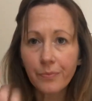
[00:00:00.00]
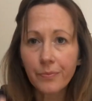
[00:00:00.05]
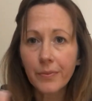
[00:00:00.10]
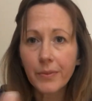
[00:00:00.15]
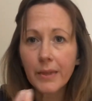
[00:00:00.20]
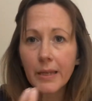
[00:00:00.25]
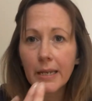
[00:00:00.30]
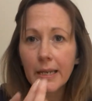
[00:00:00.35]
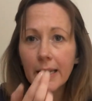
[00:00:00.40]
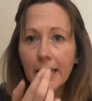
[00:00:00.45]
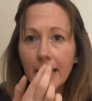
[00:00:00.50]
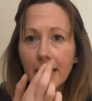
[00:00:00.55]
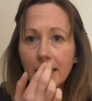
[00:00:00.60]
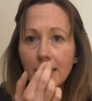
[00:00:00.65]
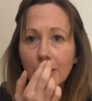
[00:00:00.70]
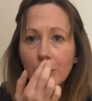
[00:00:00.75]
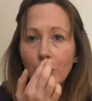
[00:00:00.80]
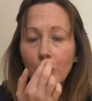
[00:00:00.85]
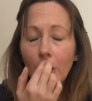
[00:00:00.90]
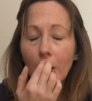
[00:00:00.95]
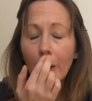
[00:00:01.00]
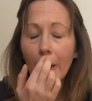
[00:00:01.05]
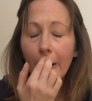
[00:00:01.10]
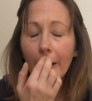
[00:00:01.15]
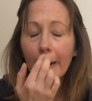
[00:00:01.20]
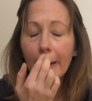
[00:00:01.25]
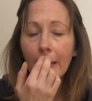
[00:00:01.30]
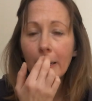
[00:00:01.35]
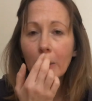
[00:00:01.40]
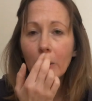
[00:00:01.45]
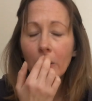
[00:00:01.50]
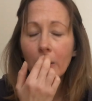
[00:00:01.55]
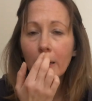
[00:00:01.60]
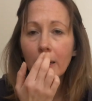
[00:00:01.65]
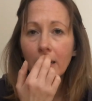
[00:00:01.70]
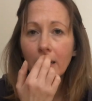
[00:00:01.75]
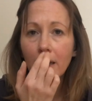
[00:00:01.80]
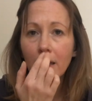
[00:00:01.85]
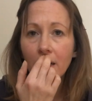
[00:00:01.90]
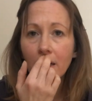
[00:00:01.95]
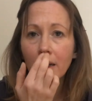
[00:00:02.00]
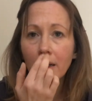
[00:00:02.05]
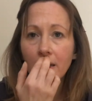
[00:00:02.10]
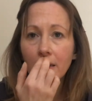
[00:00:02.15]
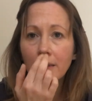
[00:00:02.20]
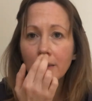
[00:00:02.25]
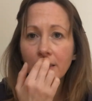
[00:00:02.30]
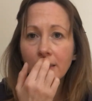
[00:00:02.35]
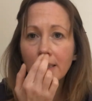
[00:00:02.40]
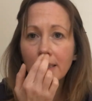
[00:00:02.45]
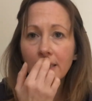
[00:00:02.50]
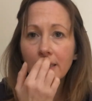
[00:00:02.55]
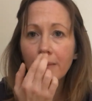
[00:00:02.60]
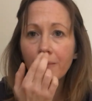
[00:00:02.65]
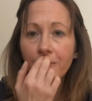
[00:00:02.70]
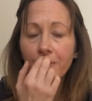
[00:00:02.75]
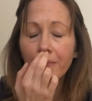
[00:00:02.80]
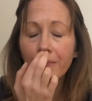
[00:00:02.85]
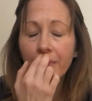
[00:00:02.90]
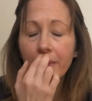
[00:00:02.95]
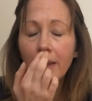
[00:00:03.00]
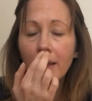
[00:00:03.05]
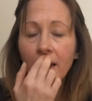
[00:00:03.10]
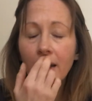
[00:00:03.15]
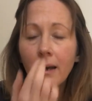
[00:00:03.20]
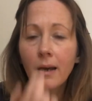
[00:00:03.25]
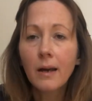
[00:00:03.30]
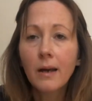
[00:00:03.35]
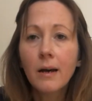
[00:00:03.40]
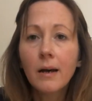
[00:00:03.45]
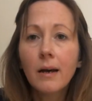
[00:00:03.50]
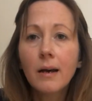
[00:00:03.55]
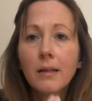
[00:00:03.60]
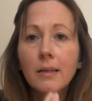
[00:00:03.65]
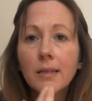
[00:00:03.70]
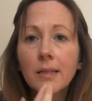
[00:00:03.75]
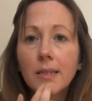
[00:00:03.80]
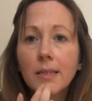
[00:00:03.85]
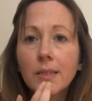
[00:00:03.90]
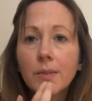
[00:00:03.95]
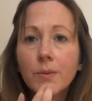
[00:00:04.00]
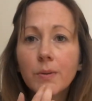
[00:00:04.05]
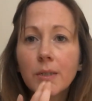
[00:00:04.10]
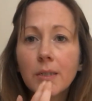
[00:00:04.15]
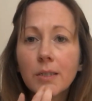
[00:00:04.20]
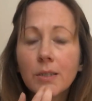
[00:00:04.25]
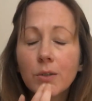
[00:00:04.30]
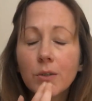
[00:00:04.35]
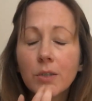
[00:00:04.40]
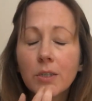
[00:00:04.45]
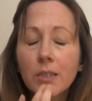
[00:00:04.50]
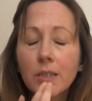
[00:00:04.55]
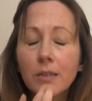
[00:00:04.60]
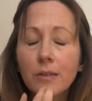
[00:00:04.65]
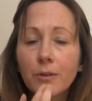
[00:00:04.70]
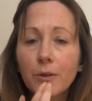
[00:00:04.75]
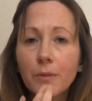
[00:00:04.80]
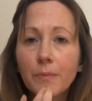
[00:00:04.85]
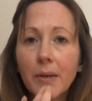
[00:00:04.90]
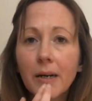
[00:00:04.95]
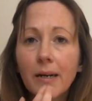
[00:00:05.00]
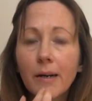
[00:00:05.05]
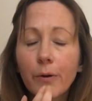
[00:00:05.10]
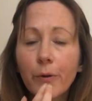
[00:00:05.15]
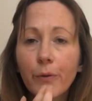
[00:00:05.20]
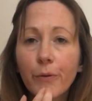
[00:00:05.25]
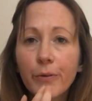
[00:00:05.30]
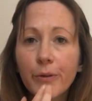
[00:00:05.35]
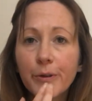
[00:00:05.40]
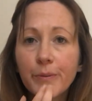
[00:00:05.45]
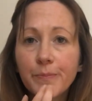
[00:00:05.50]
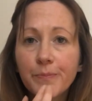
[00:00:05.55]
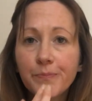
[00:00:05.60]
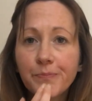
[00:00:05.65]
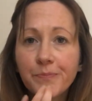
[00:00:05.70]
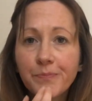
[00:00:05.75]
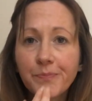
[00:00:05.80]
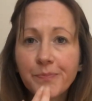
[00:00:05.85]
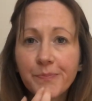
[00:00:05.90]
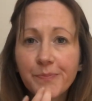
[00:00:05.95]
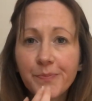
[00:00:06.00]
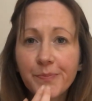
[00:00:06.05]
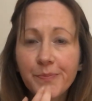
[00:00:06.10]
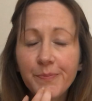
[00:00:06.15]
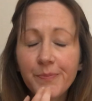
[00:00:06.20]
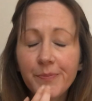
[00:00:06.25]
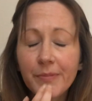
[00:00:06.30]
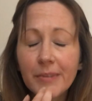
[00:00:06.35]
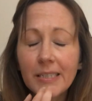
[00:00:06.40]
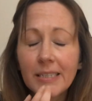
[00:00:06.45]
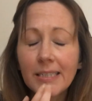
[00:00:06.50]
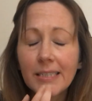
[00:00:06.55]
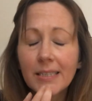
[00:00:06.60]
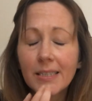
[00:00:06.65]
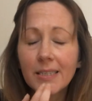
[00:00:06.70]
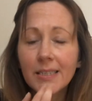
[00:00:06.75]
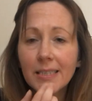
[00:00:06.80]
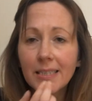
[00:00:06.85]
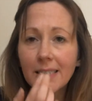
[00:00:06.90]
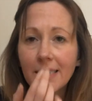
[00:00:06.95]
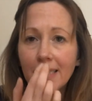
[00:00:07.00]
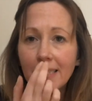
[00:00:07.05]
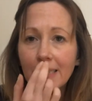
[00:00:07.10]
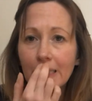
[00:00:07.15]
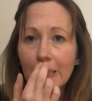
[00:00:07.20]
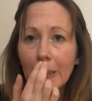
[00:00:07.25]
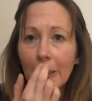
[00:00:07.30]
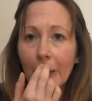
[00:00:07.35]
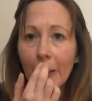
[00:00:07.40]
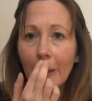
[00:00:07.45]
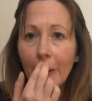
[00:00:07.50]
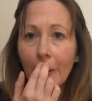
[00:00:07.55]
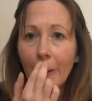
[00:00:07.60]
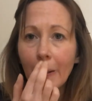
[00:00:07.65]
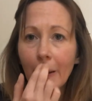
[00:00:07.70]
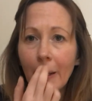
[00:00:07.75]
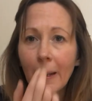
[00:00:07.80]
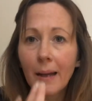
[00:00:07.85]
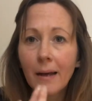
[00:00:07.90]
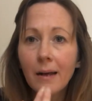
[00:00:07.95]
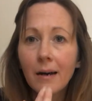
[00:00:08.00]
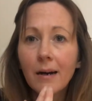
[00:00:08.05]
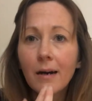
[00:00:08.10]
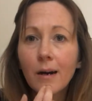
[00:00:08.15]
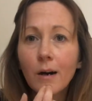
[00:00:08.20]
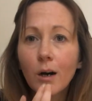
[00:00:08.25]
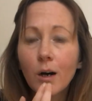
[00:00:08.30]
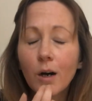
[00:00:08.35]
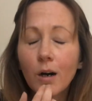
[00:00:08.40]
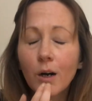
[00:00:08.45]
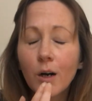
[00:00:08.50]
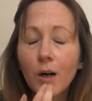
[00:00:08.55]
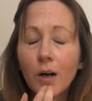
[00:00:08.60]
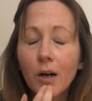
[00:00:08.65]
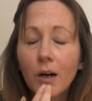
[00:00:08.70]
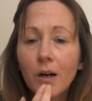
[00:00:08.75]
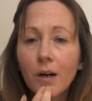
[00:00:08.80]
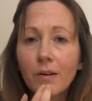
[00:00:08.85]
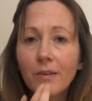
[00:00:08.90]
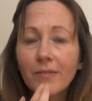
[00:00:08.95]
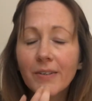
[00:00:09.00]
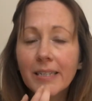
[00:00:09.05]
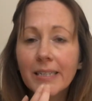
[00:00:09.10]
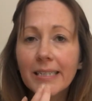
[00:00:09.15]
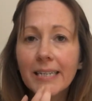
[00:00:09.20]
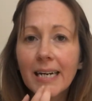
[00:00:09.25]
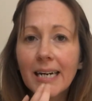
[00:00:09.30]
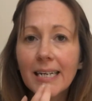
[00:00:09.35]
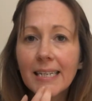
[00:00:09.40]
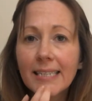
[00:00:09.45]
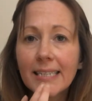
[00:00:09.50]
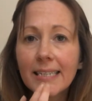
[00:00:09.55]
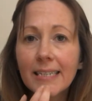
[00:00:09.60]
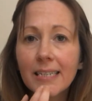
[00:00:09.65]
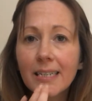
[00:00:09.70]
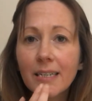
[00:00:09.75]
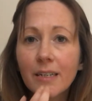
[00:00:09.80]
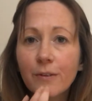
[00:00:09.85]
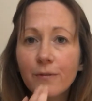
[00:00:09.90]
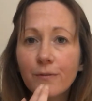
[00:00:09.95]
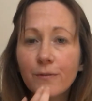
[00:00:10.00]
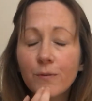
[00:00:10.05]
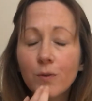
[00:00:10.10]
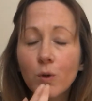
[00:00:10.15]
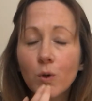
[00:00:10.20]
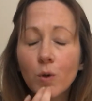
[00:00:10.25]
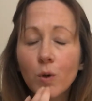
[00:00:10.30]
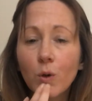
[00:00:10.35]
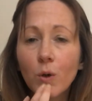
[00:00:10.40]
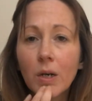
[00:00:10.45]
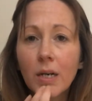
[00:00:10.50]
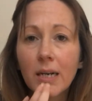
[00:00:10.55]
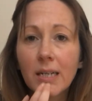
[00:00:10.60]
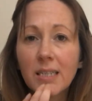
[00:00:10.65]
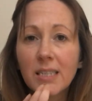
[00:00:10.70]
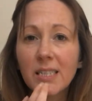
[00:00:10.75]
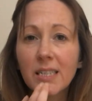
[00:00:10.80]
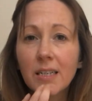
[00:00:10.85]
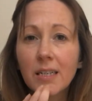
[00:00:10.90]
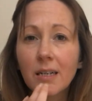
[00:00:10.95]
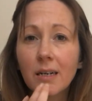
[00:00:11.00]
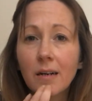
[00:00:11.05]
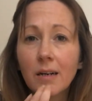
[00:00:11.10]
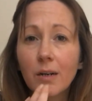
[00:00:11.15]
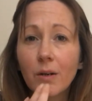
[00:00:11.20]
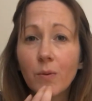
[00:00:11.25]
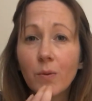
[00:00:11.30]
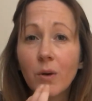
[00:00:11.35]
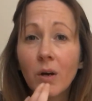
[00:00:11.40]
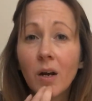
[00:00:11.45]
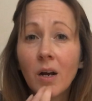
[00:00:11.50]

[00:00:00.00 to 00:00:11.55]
The next one is underneath your nose, and the next one is underneath your mouth. So these two are fantastic for letting go